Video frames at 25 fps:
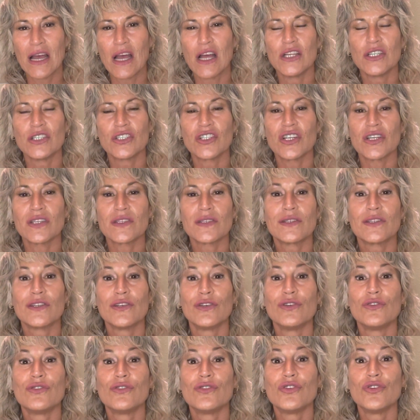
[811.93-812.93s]
Just
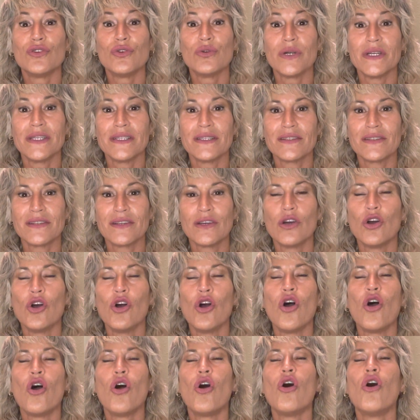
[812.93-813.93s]
do it,
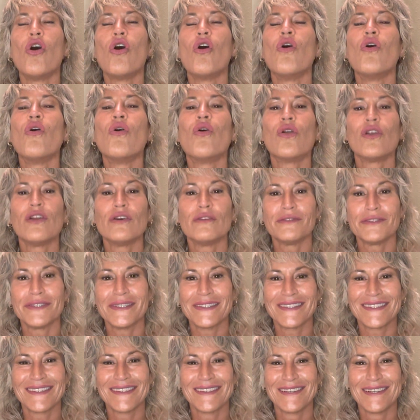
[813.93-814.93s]
all of it,
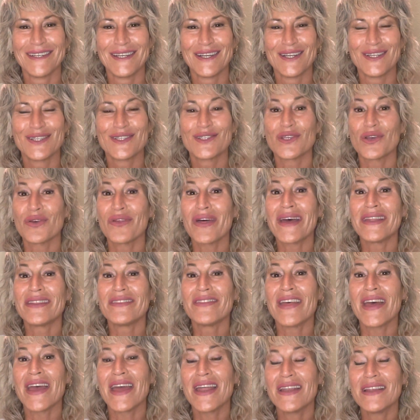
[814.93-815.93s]
so that
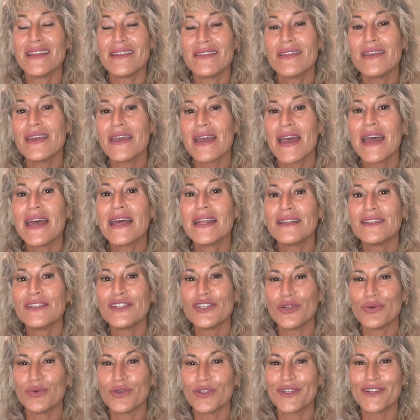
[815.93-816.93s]
then in the end you
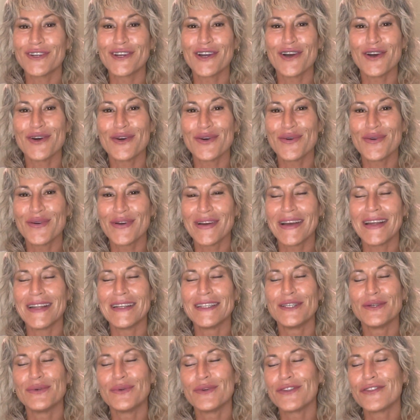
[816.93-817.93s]
will go and
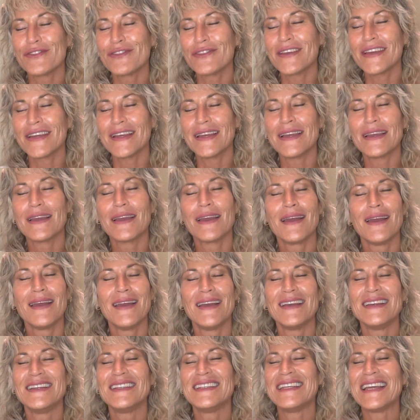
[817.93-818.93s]
you will think,
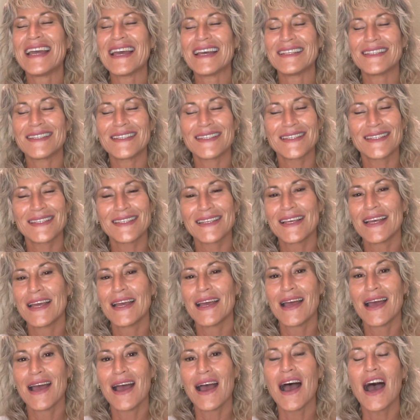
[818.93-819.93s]
yes,
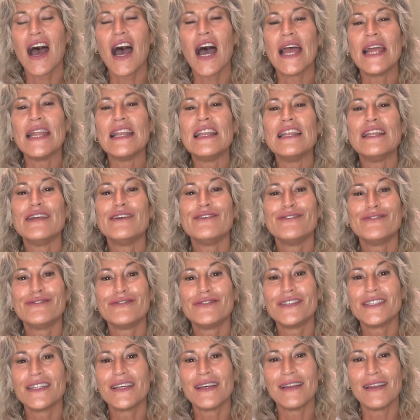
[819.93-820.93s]
I
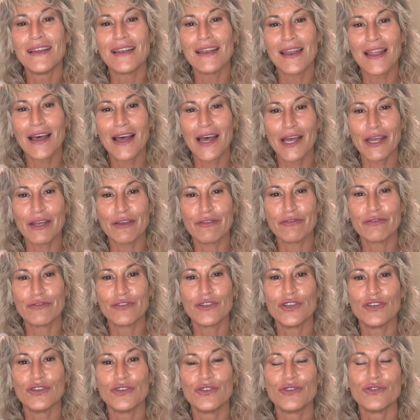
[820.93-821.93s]
lived life
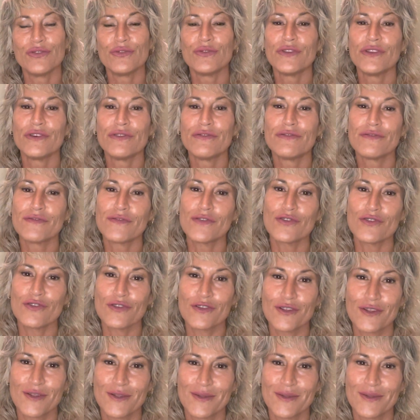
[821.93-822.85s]
to the full.